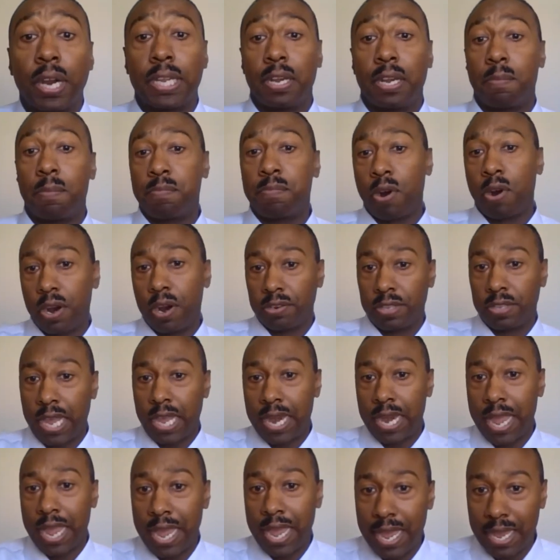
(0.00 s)
get a partner
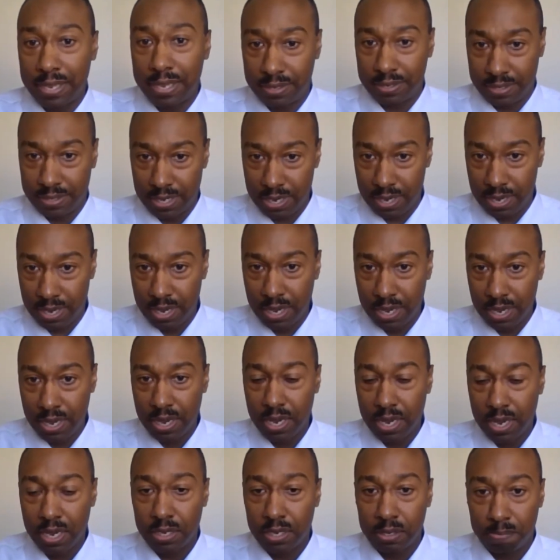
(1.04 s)
that has the
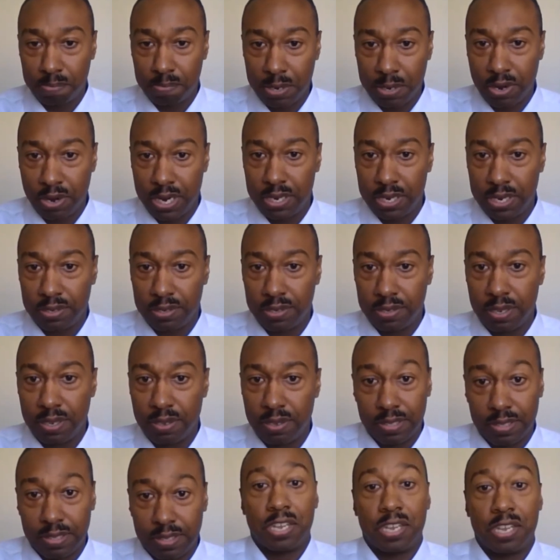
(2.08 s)
experience
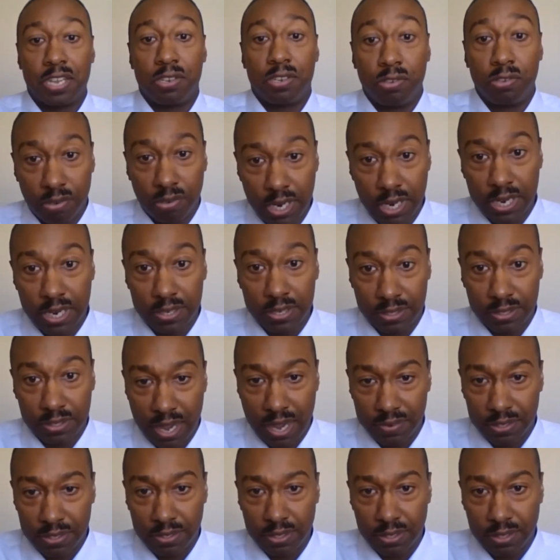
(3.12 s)
that you trust,
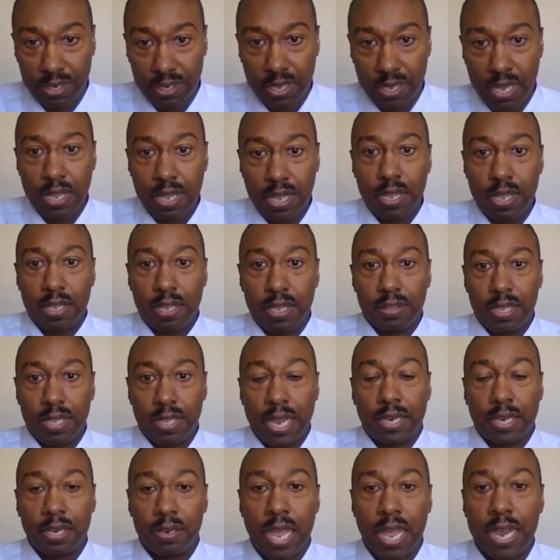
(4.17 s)
obviously, that
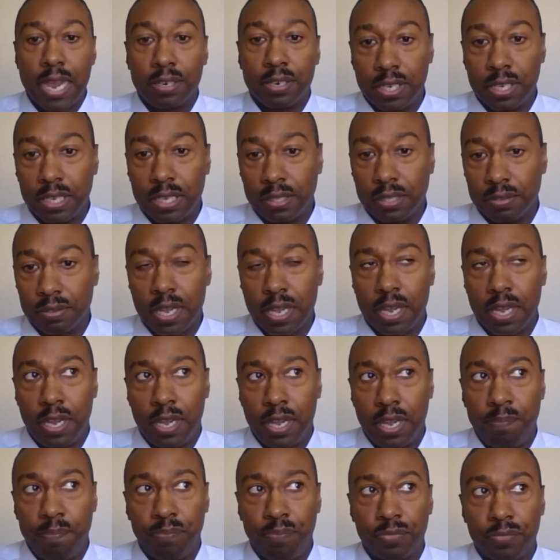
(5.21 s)
can actually
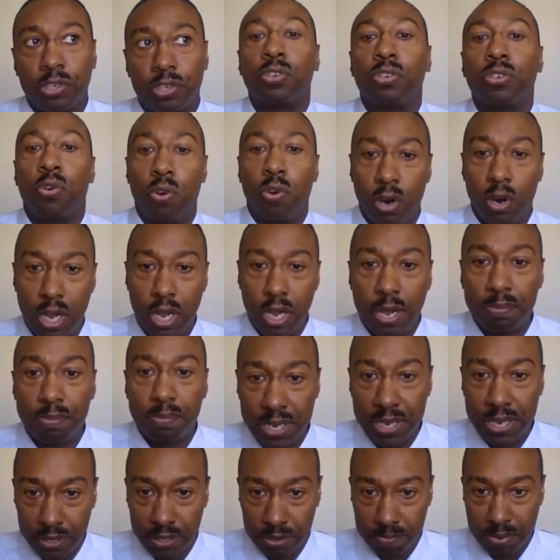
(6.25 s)
shore up the
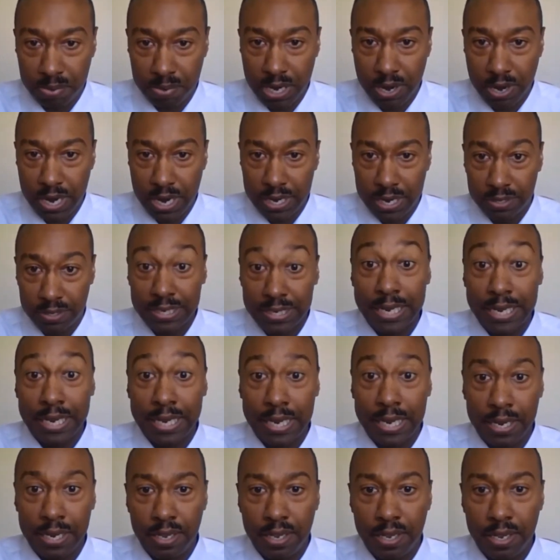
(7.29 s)
experience
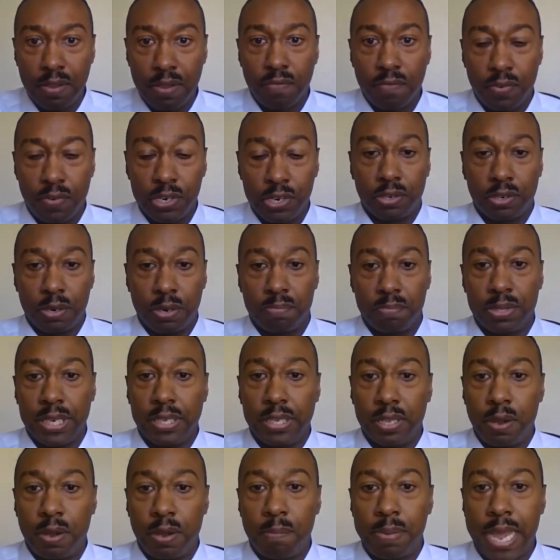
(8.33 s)
need for your complete
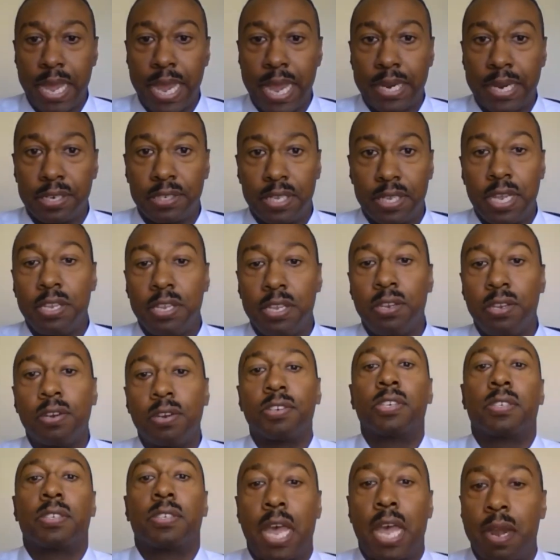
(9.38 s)
loan package, and then you're
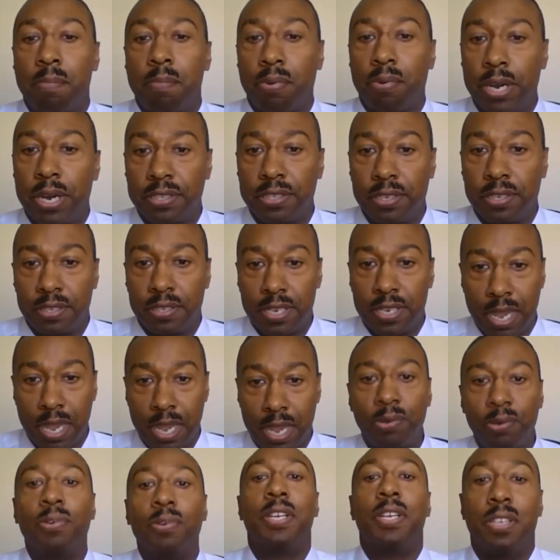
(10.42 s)
just kind of bringing to the
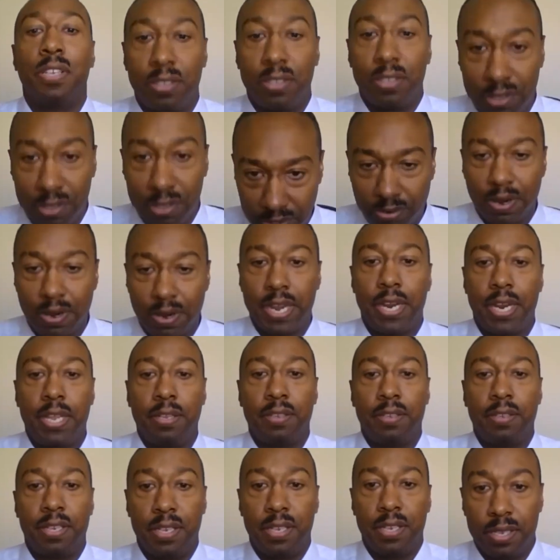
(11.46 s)
table the credit,
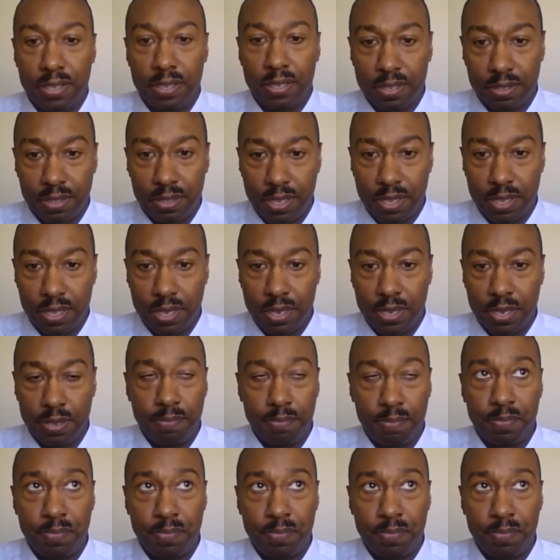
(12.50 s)
the